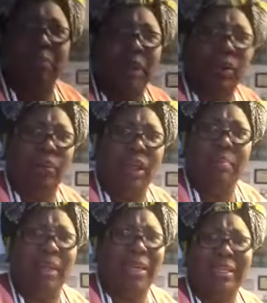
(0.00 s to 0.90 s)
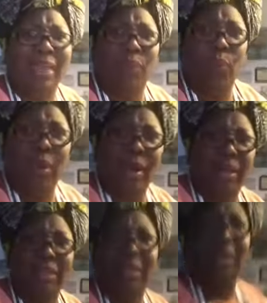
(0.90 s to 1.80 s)
buttercream because they want
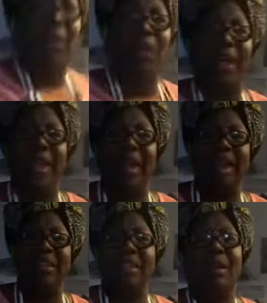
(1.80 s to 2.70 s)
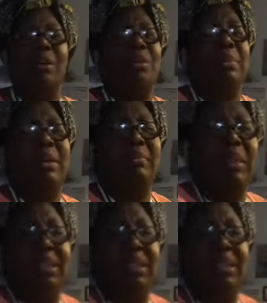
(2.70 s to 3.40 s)
it. Okay, guys, uh-oh, my, my